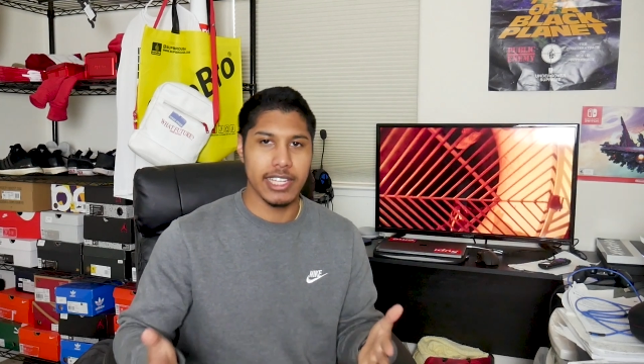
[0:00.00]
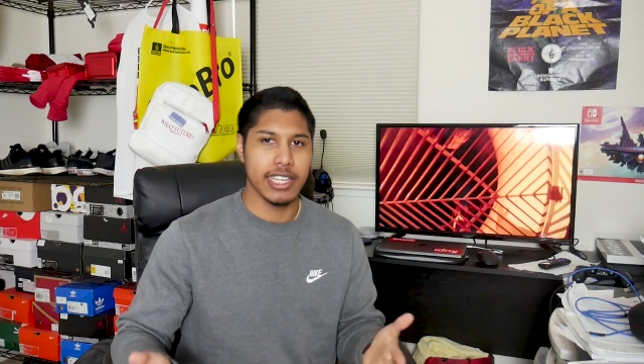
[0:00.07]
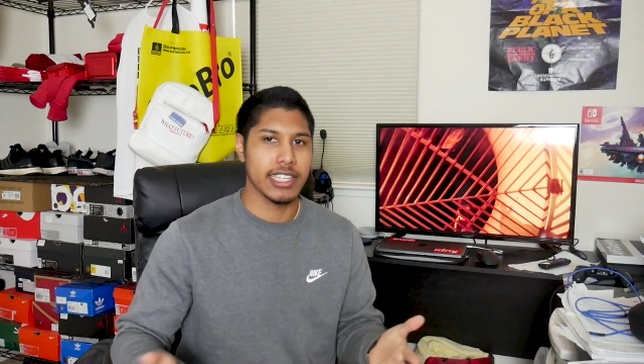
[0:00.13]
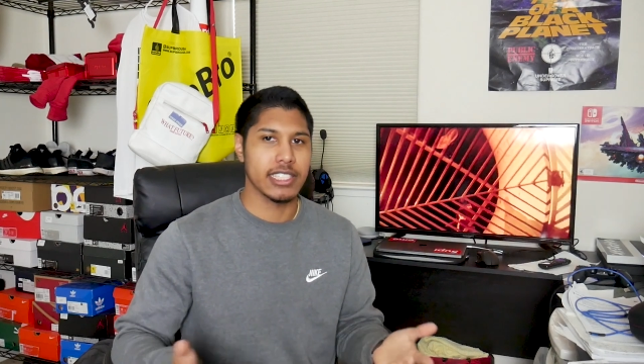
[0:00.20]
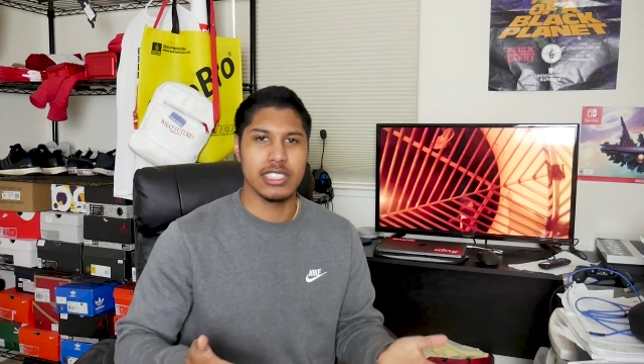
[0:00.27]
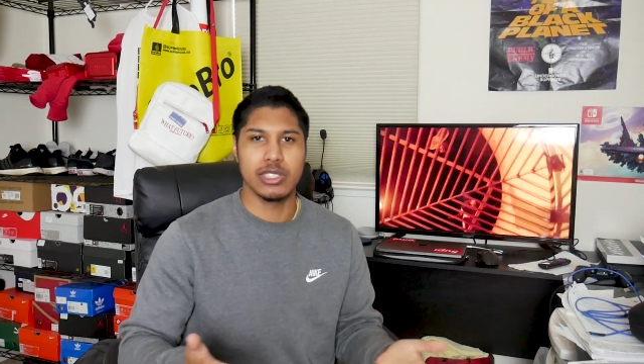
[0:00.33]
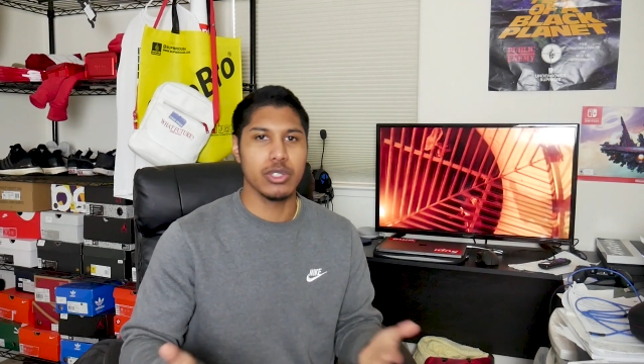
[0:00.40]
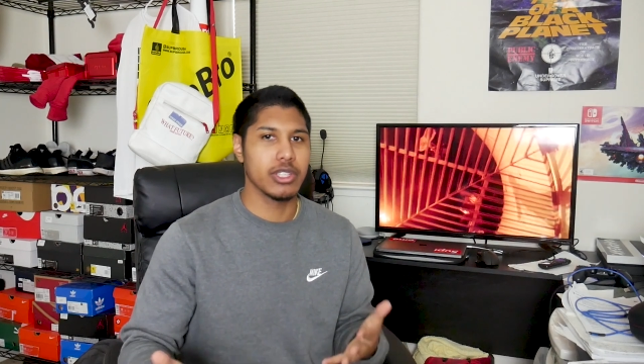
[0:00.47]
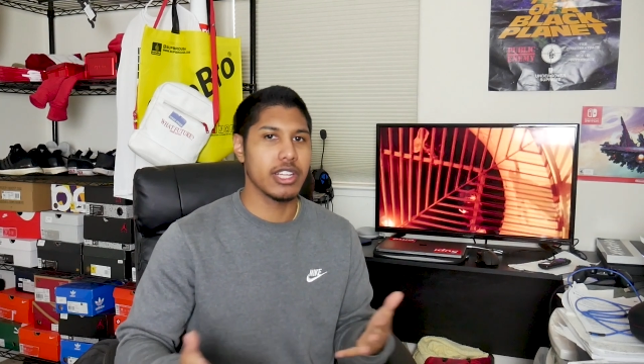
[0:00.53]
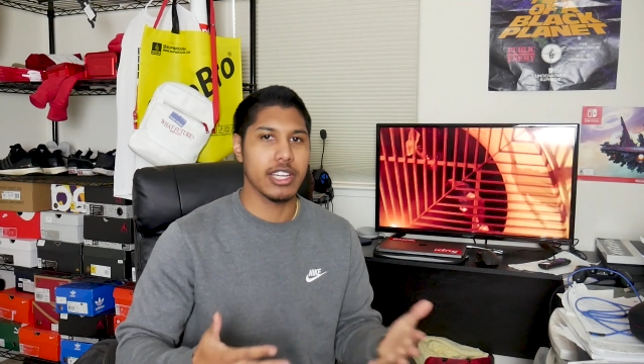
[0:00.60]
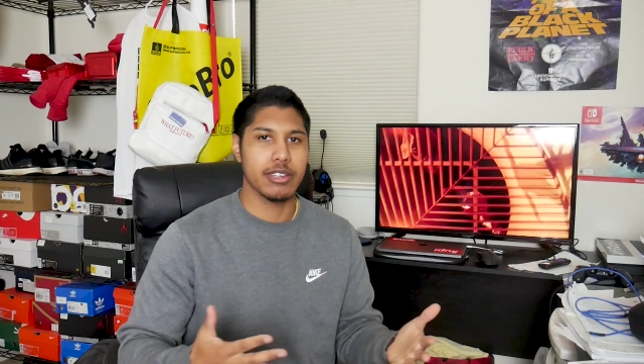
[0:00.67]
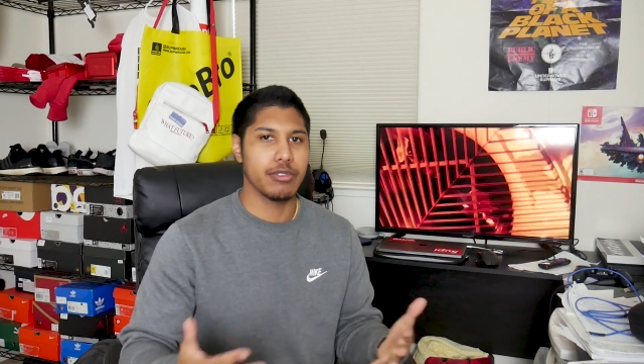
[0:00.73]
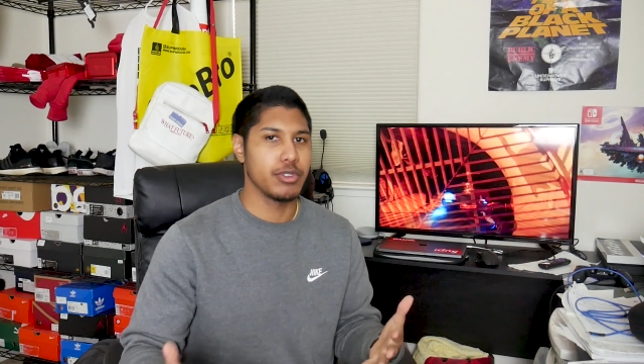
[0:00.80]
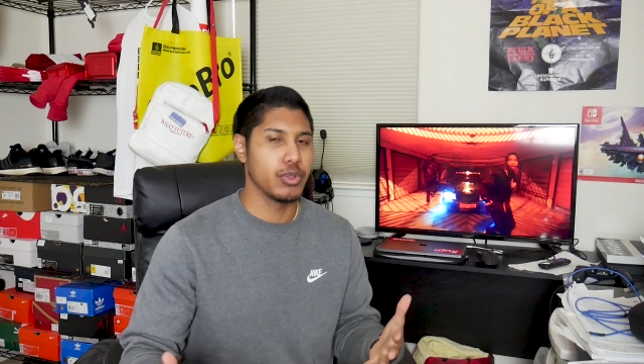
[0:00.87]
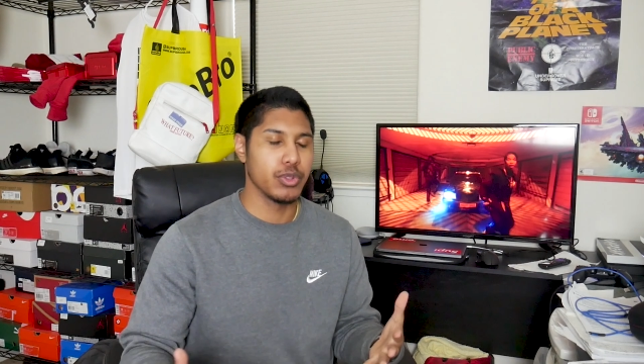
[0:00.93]
like it's only
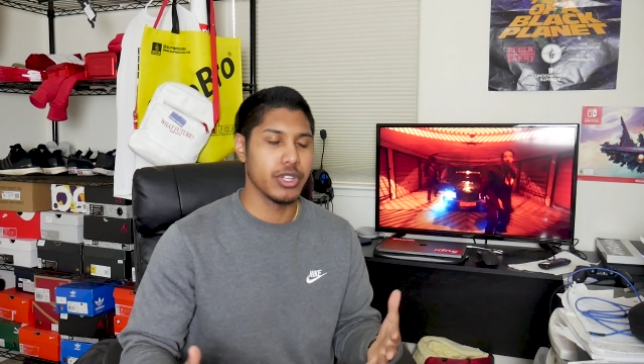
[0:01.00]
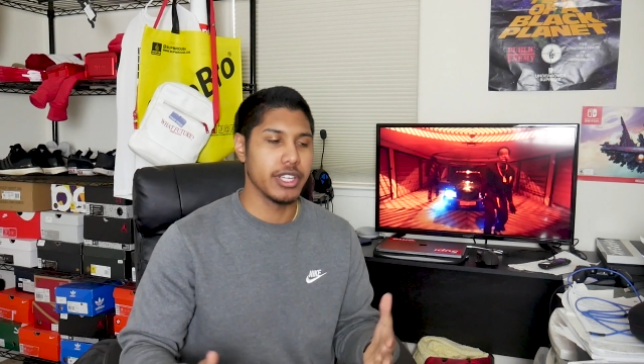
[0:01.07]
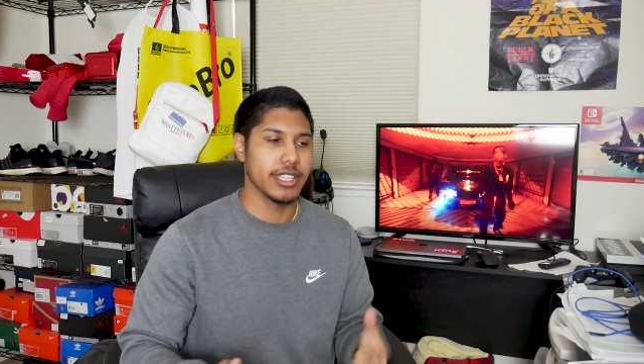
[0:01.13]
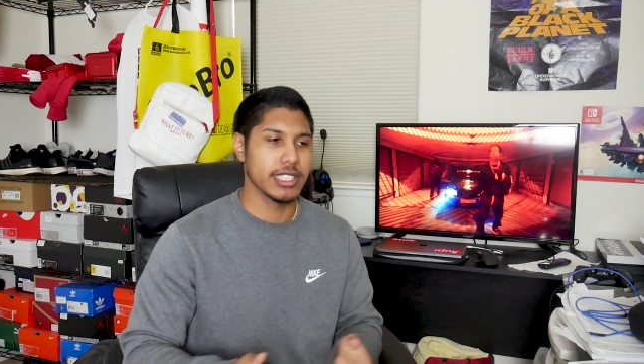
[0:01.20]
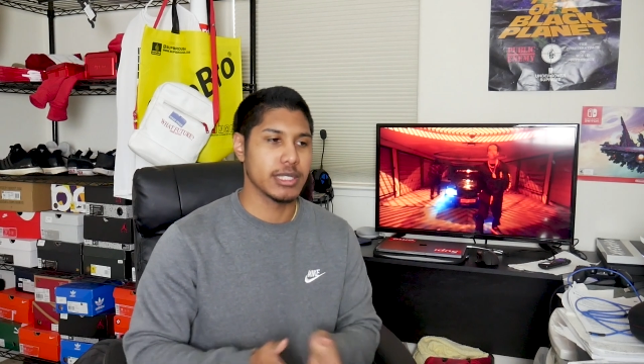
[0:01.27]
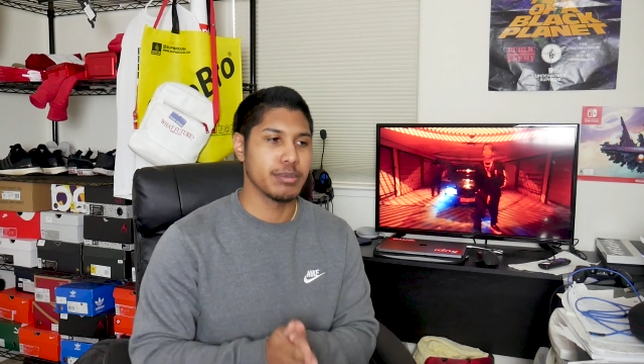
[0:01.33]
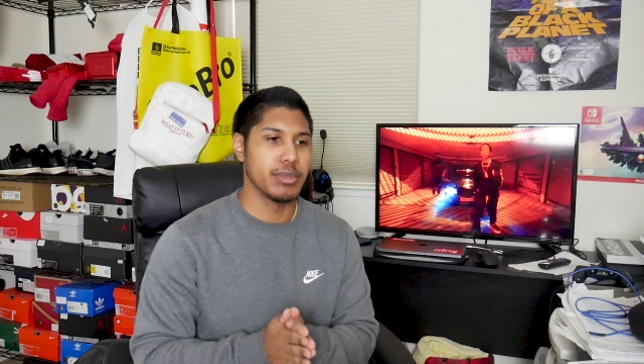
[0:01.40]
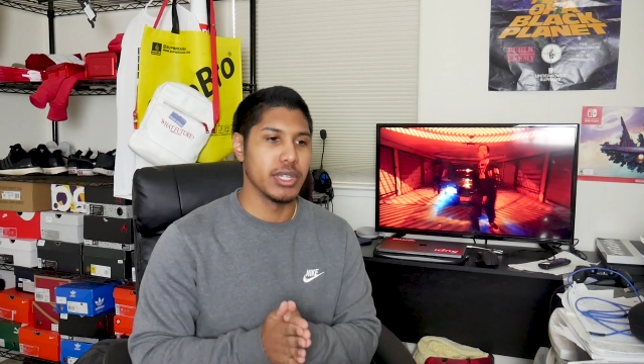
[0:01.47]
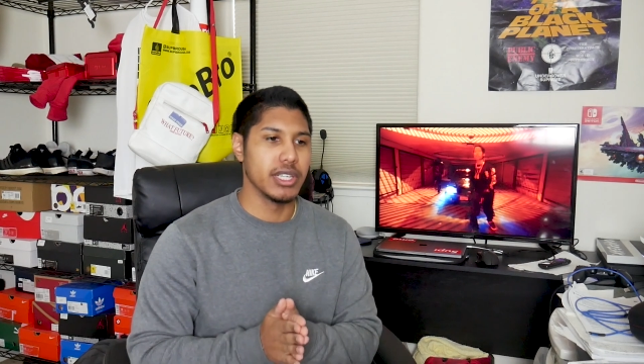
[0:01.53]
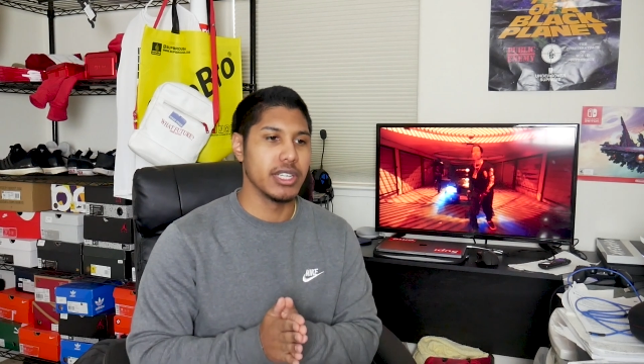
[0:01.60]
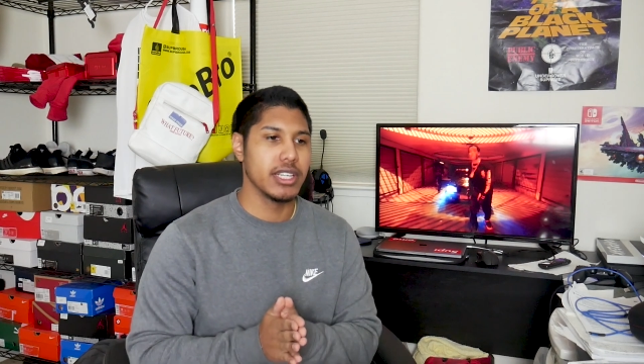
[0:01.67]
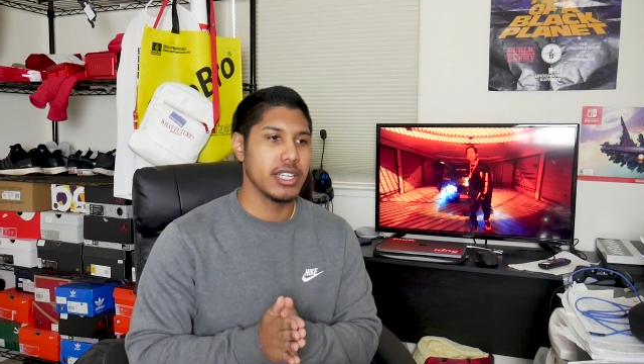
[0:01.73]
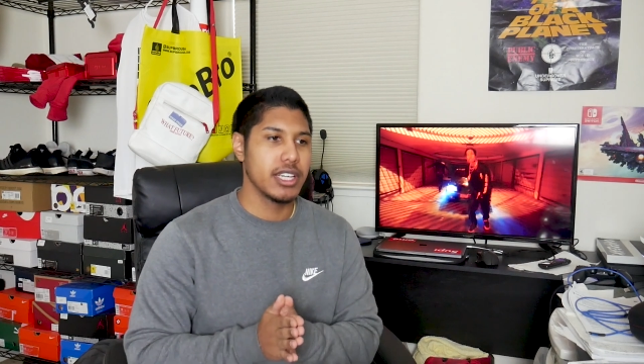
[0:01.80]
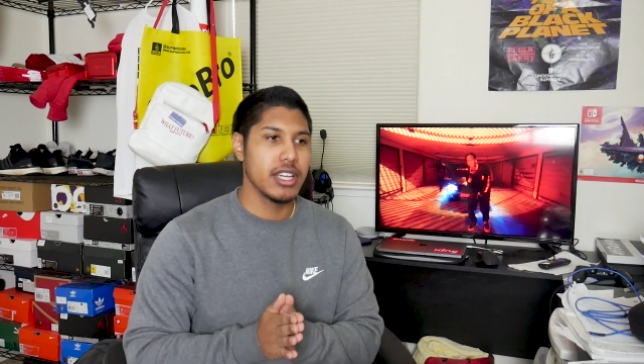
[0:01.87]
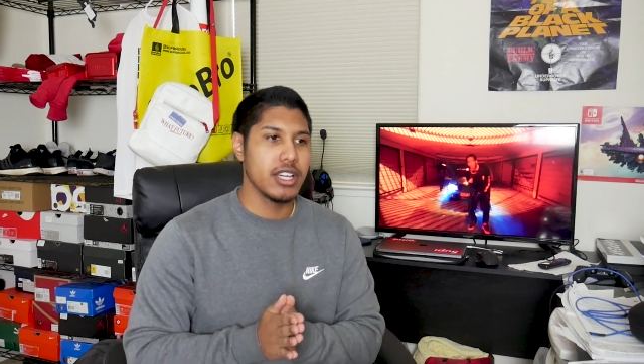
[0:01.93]
like a few things, but